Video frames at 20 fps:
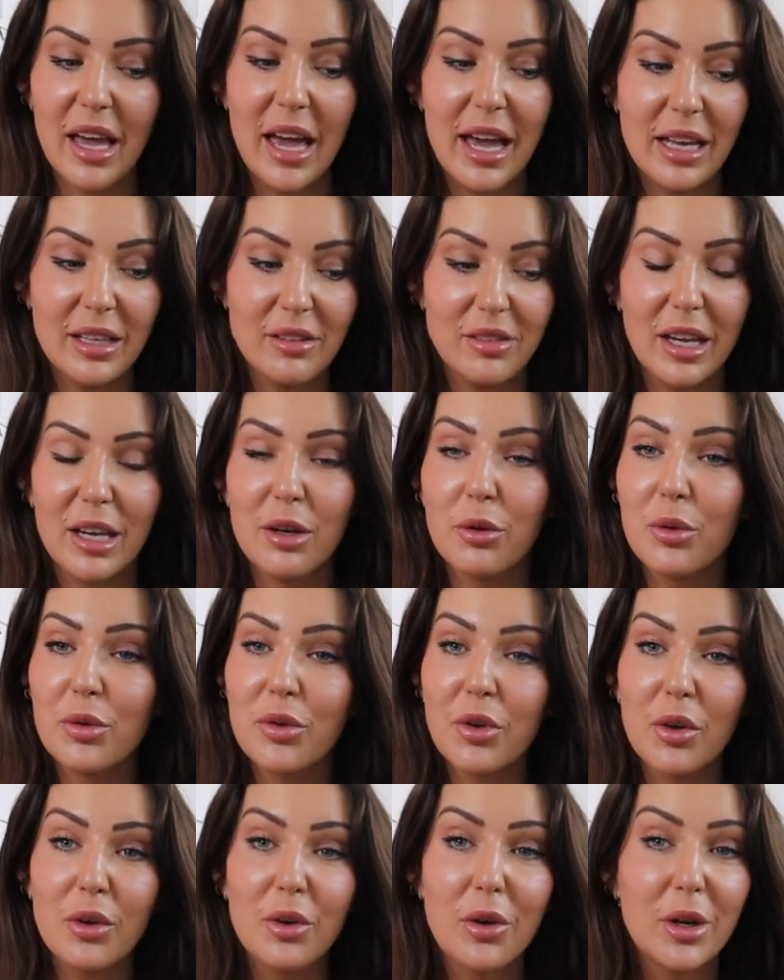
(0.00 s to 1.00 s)
And I
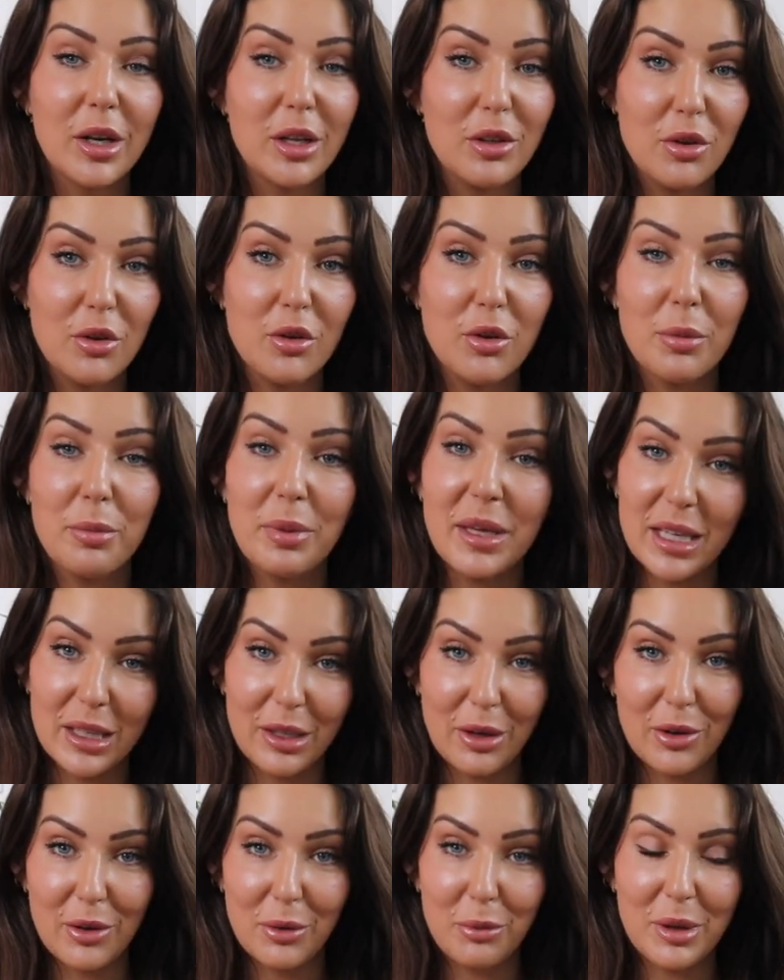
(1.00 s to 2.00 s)
also got a new
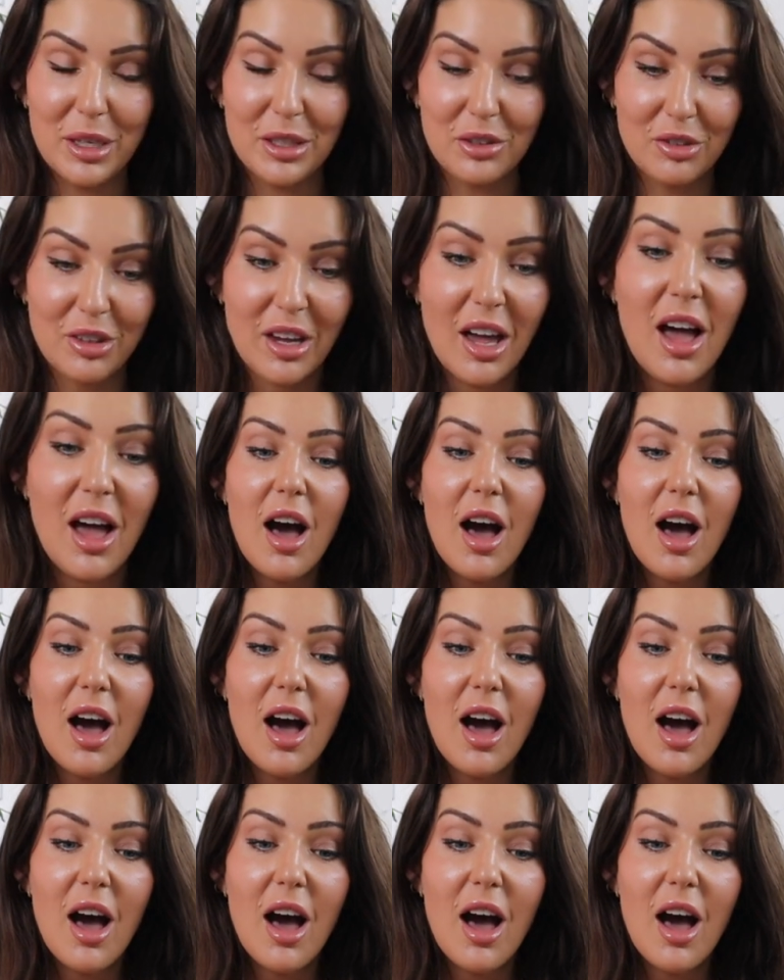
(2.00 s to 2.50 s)
pillow, which